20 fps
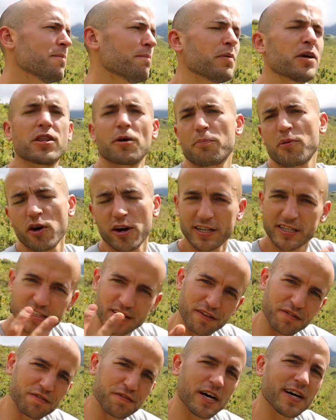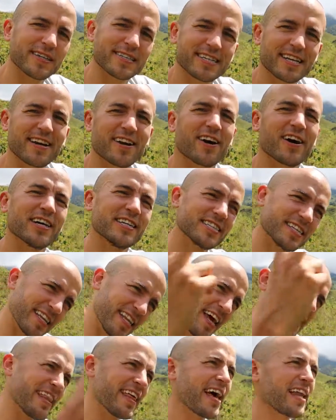but the price of the fertilizer
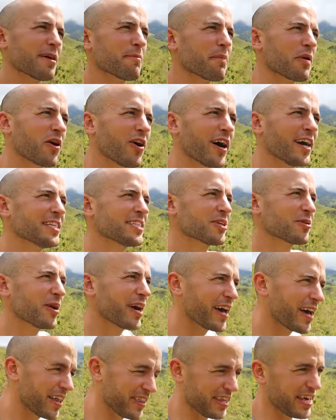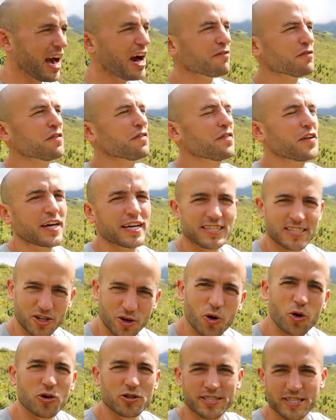they then apply to it and the other things
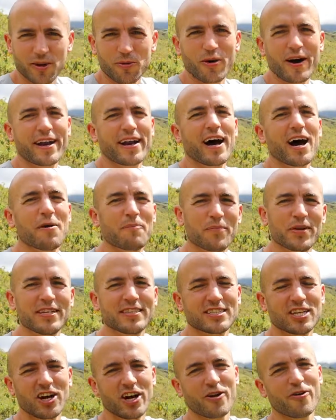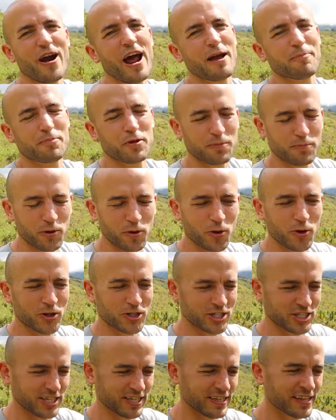also went up in direct
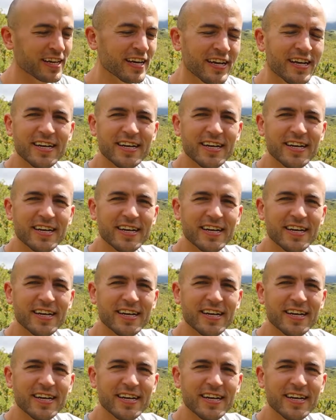proportion.